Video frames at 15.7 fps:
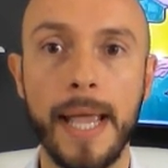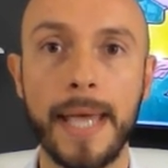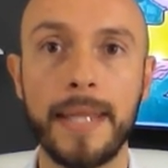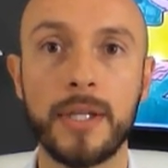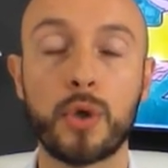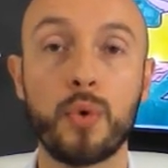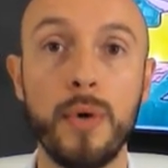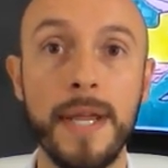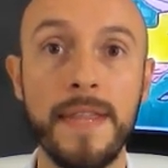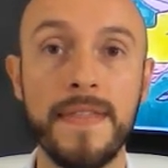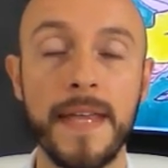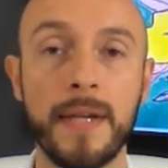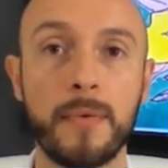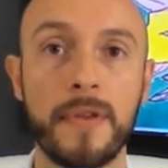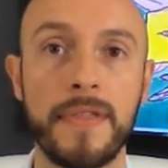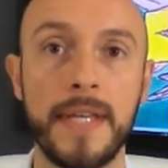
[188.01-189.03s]
And the great
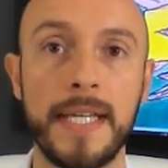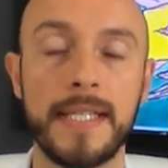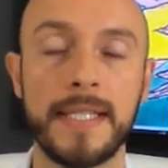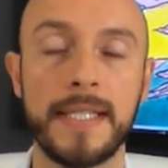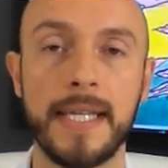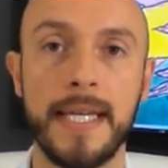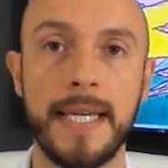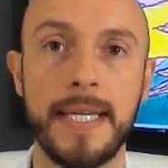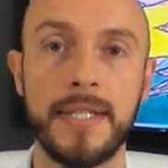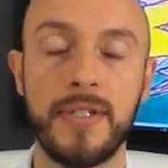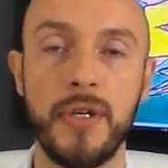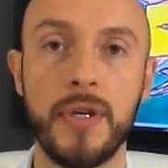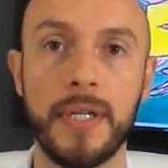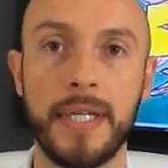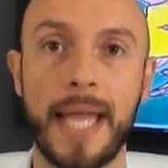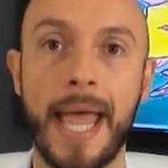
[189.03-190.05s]
thing with this is
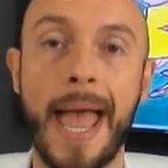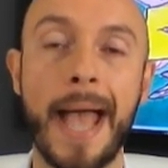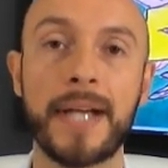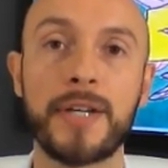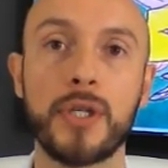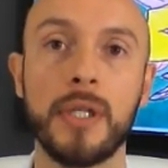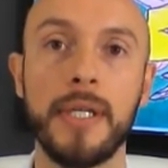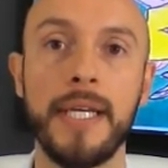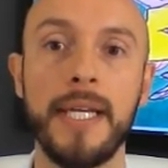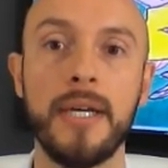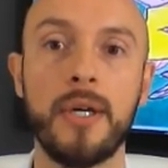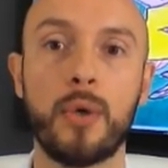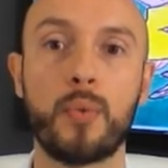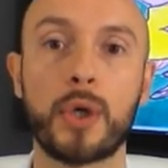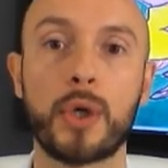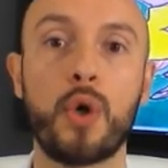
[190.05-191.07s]
you can
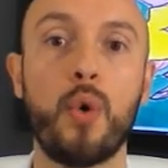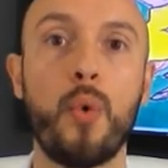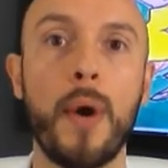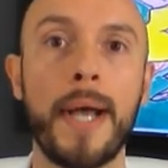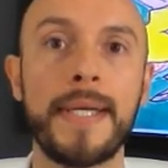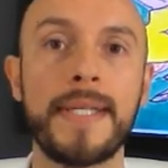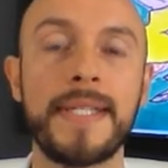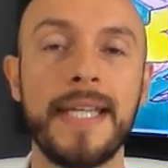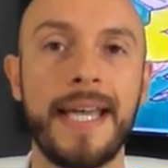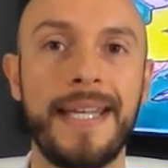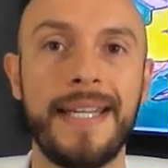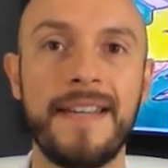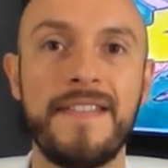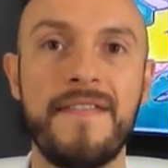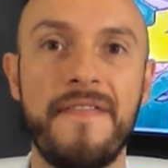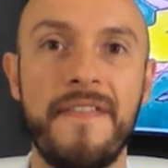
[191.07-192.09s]
actually request an
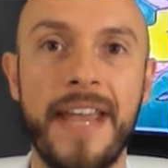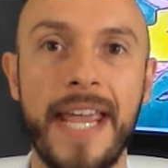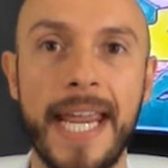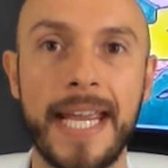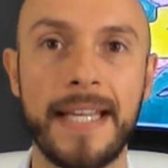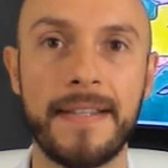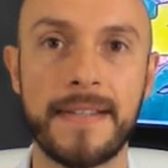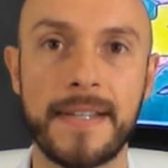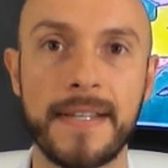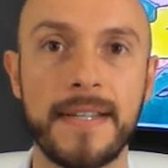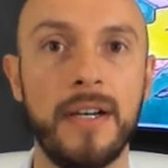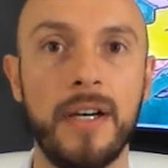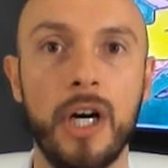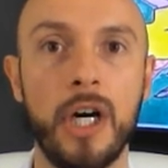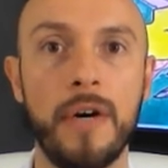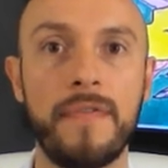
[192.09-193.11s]

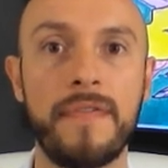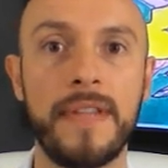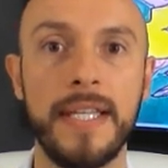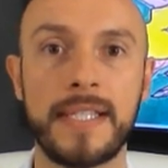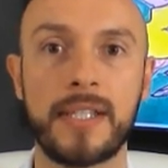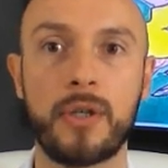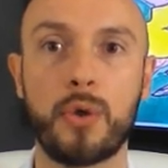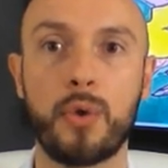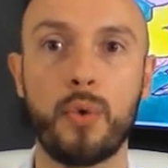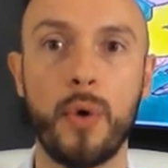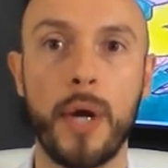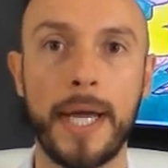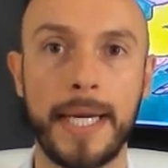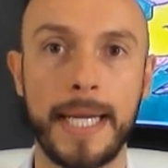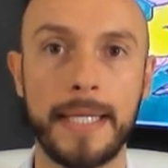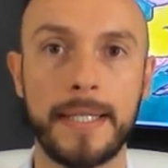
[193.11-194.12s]
advance of this
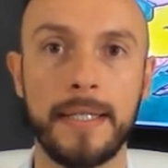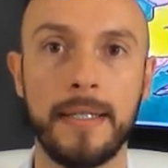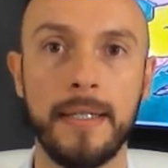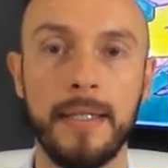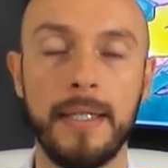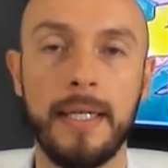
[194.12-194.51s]
credit.